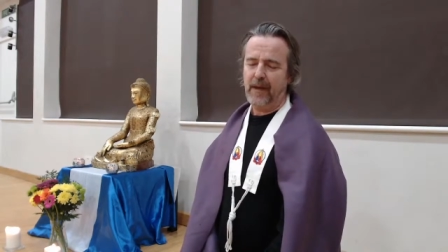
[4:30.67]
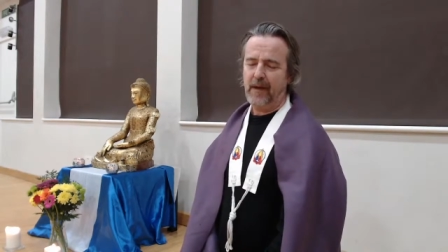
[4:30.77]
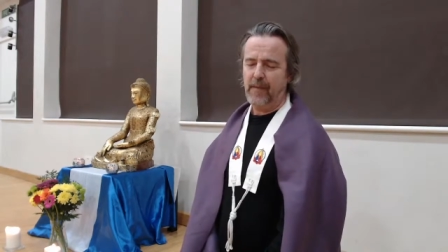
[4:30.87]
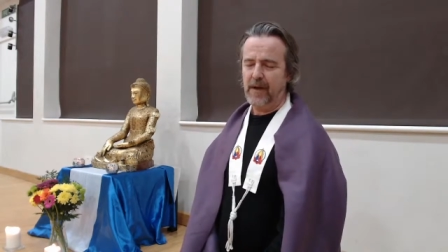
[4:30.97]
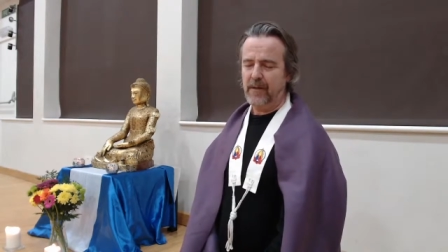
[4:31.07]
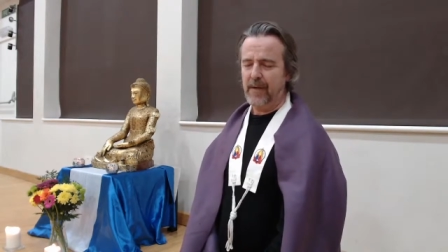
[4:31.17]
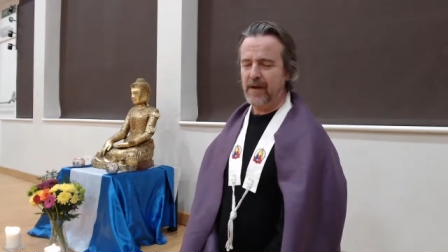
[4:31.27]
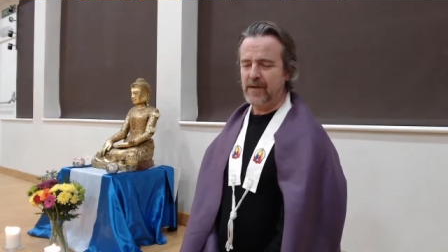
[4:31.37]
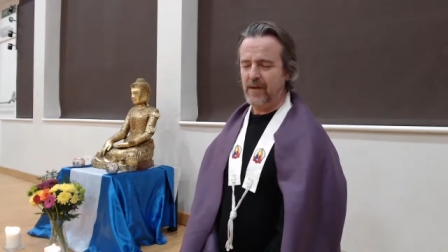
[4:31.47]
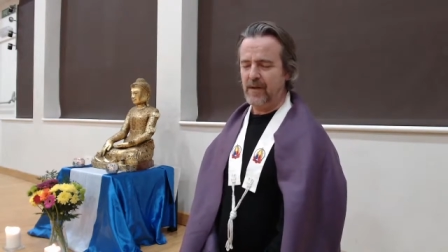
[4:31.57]
And we can
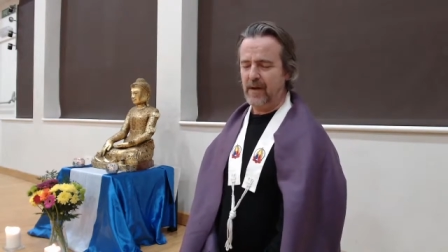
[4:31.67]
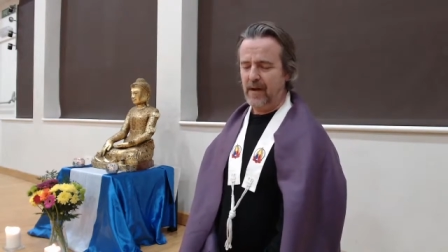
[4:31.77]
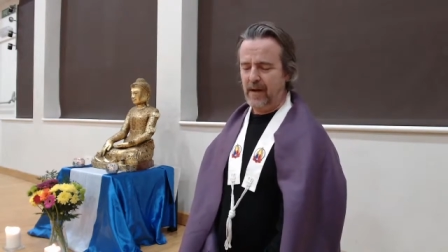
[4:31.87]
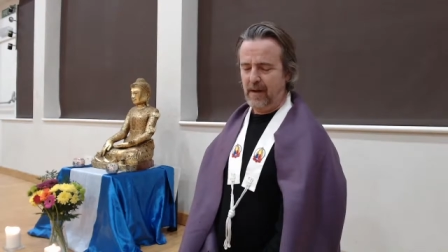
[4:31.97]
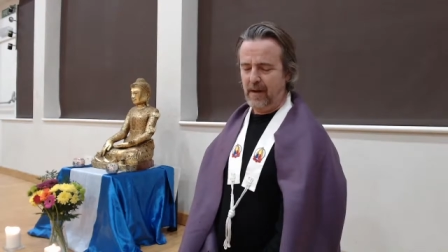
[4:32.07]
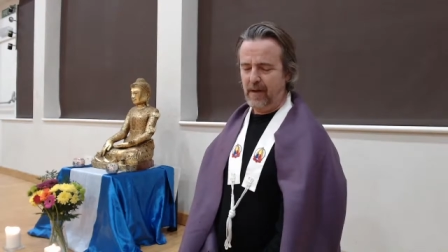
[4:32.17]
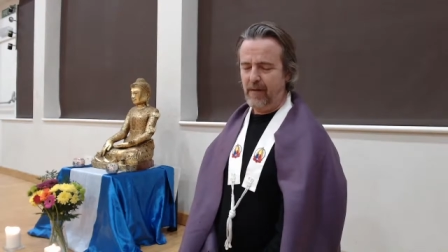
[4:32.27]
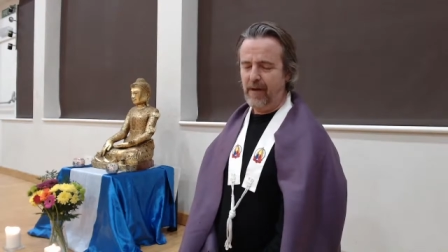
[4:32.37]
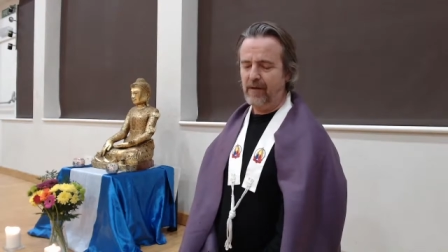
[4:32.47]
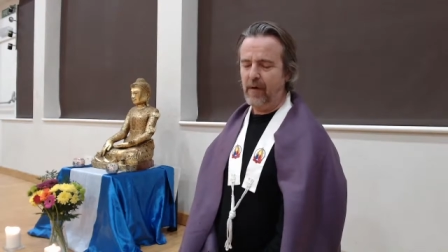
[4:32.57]
imagine the
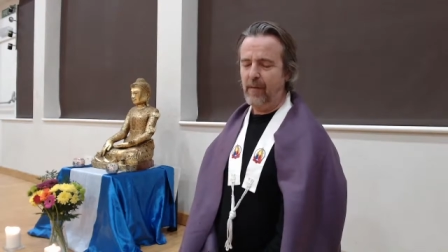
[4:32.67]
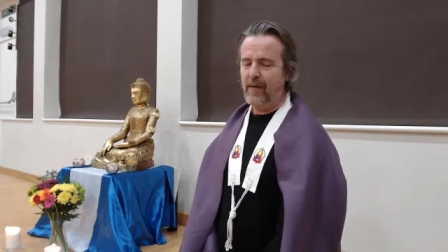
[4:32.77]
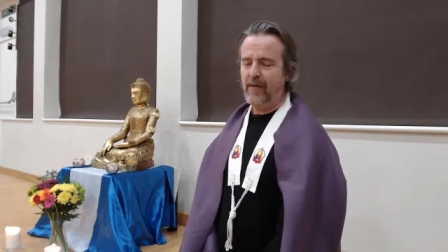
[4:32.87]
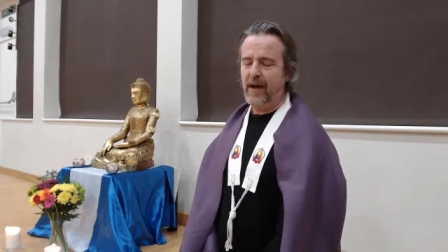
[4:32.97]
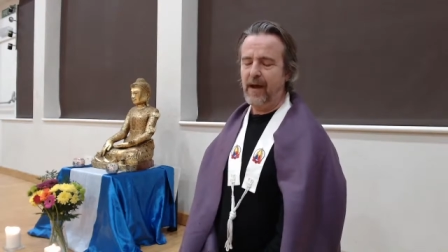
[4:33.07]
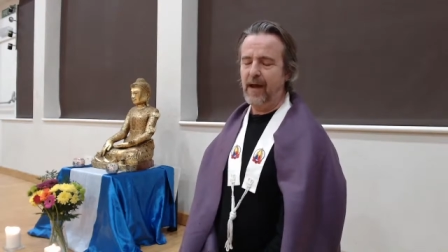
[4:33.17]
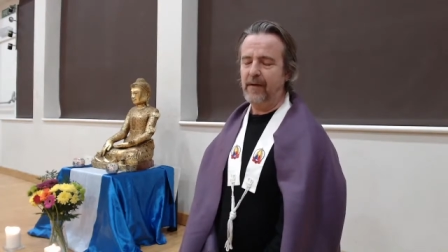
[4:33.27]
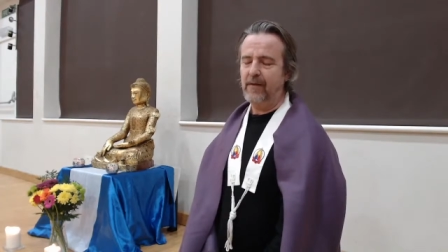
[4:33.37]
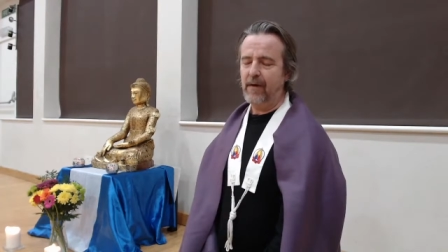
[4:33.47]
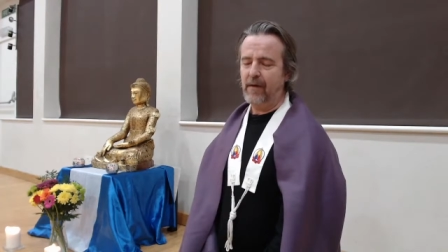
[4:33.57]
very top of our
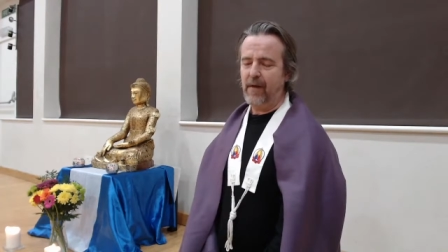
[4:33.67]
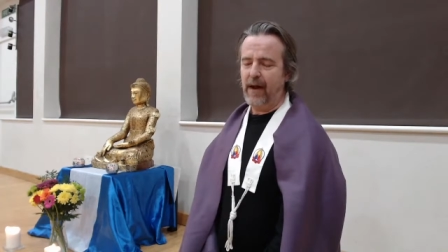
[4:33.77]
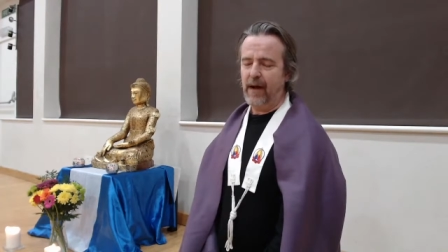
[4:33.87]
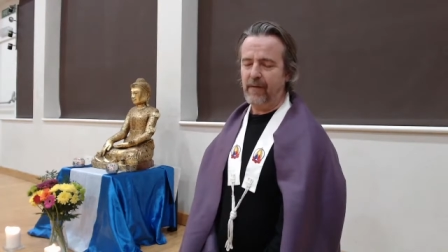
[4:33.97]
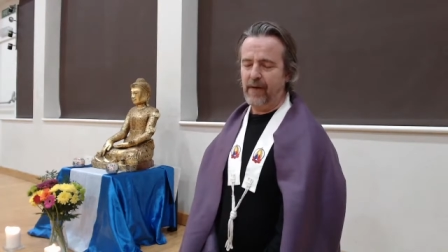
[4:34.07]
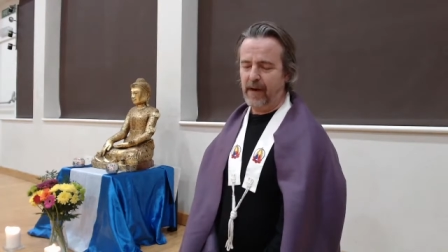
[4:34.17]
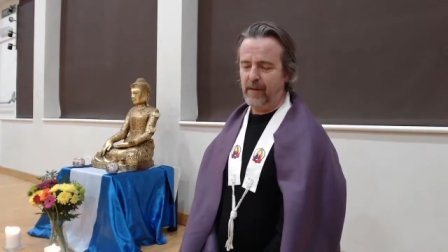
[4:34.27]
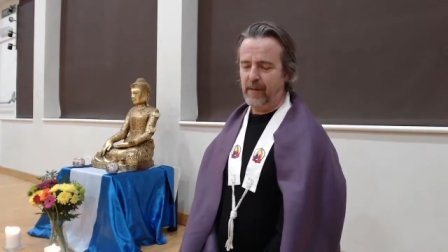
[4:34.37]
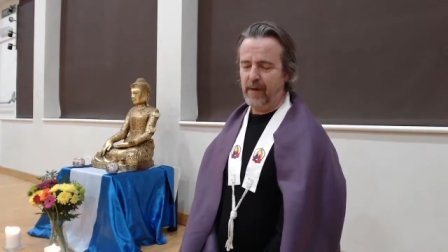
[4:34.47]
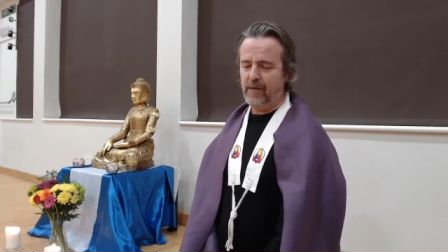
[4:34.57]
heads, the crown of our heads,
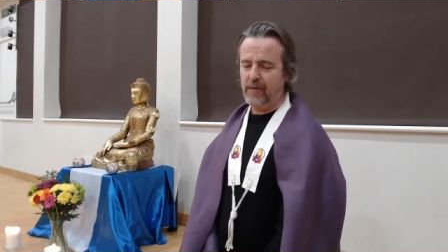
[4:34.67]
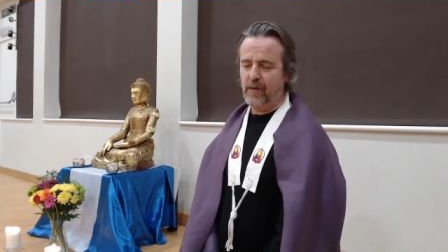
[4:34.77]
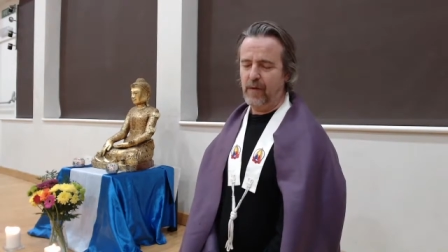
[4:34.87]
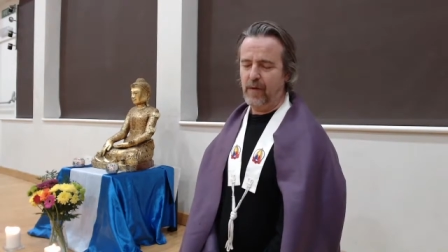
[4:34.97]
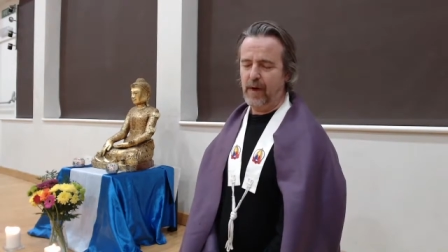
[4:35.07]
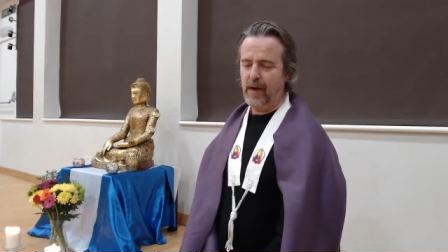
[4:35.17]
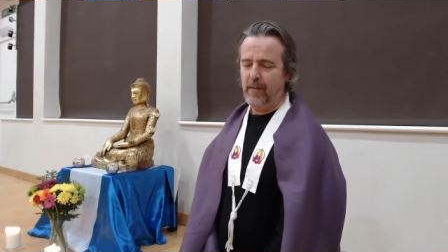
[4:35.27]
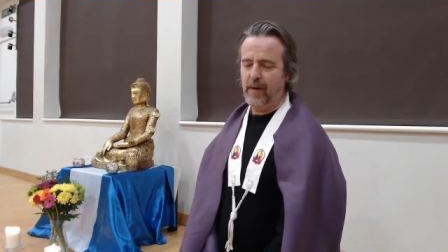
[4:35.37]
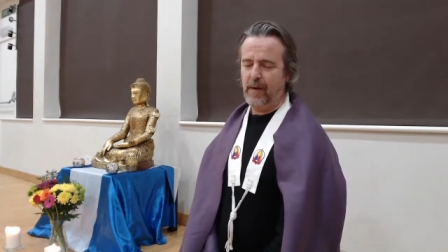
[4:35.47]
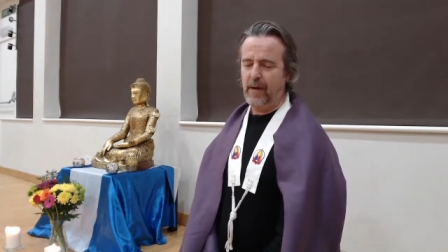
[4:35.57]
being drawn up
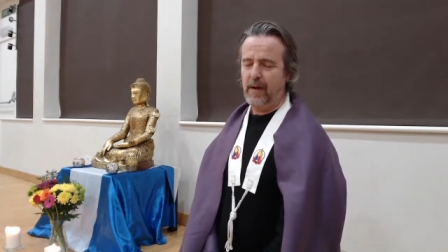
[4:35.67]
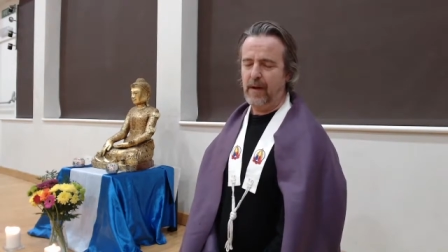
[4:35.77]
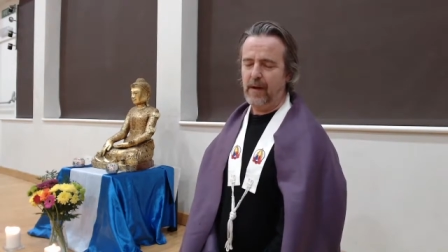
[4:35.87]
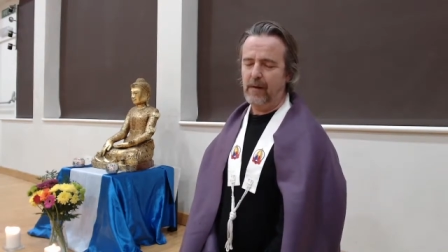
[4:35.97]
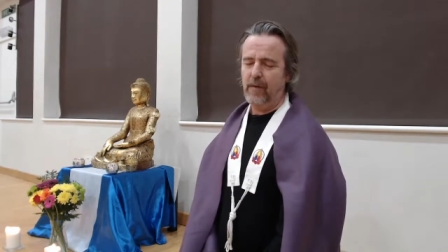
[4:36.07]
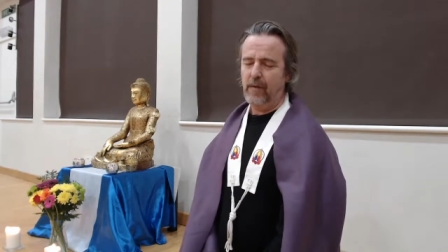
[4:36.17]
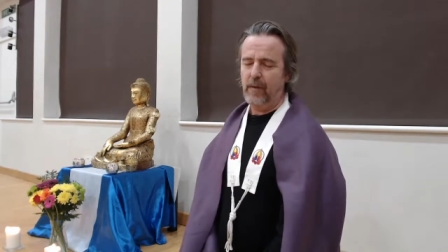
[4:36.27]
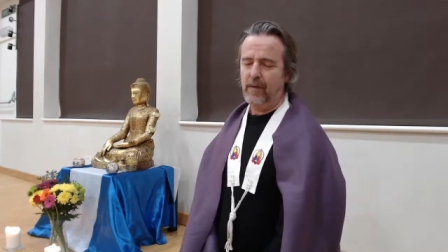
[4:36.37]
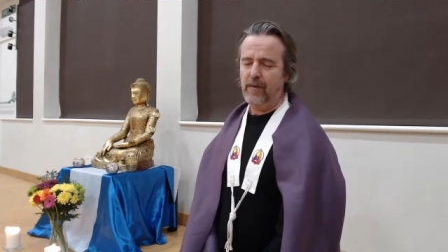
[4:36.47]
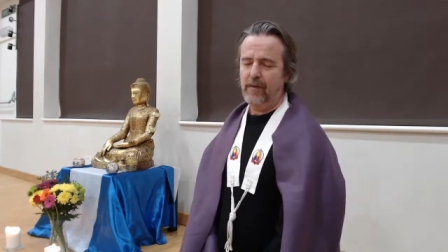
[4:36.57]

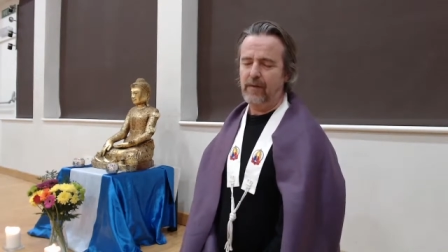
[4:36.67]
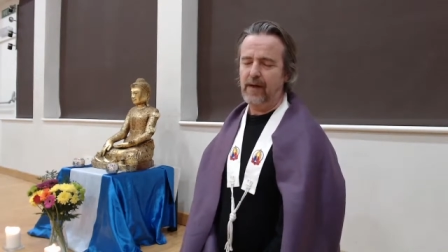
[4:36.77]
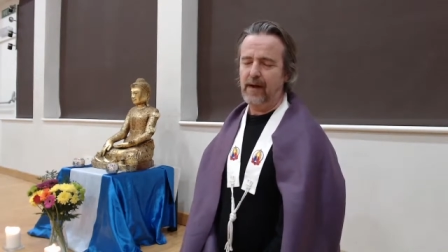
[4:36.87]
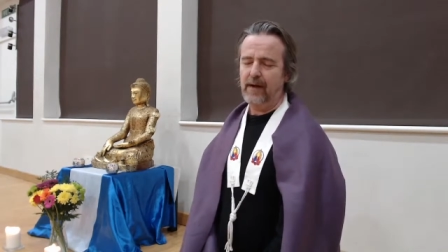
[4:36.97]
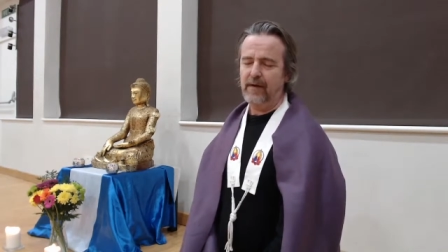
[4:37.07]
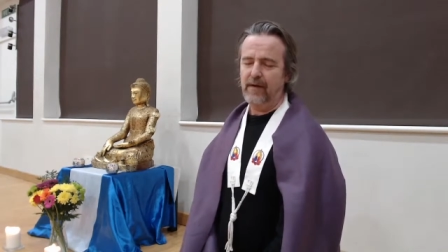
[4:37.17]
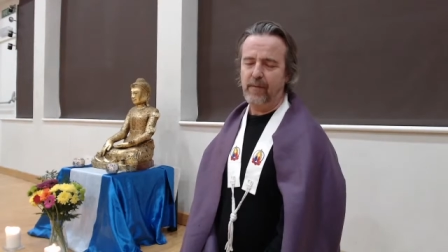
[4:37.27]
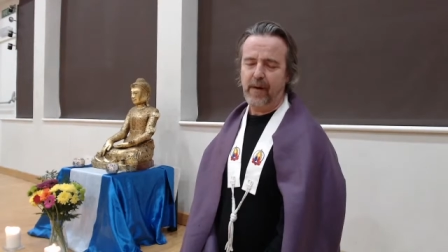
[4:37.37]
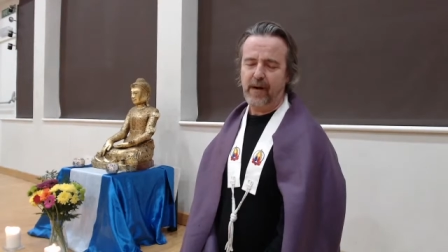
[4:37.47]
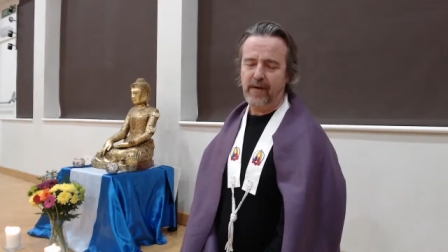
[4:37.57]
towards the ceiling as if
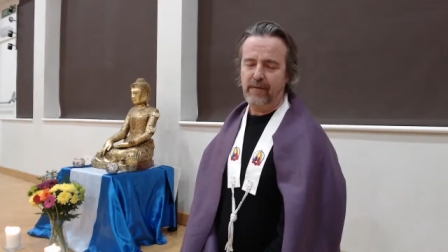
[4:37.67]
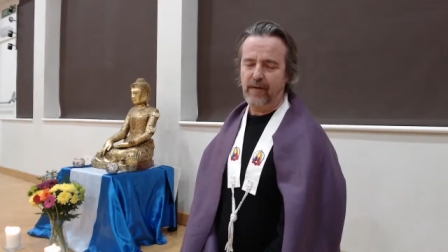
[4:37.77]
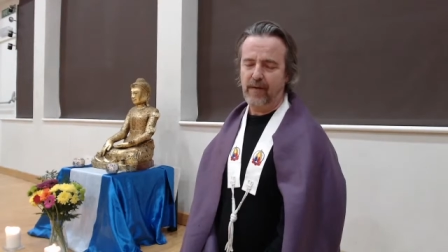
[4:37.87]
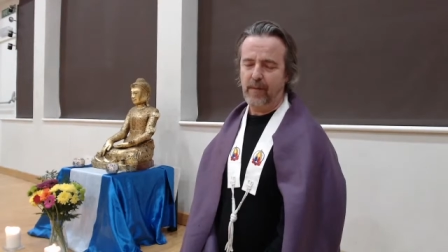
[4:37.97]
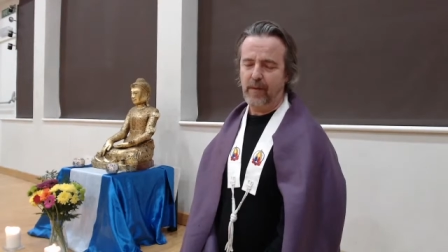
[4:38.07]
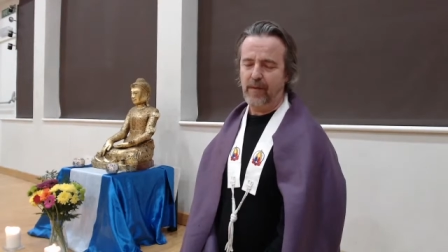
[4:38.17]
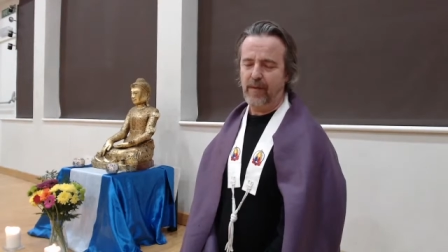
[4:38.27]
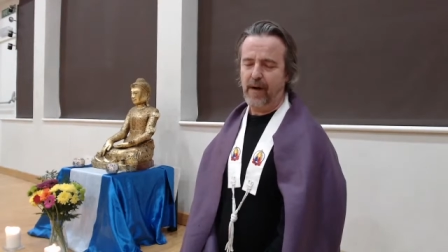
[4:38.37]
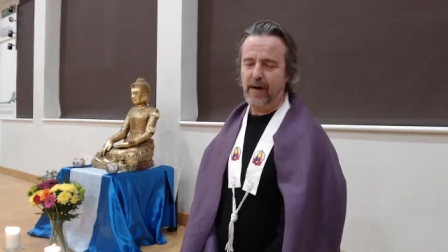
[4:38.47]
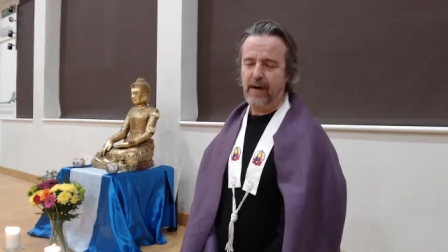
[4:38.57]
by an invisible
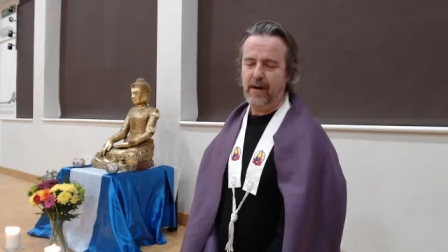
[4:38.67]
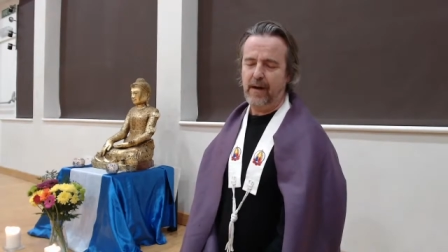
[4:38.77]
thread.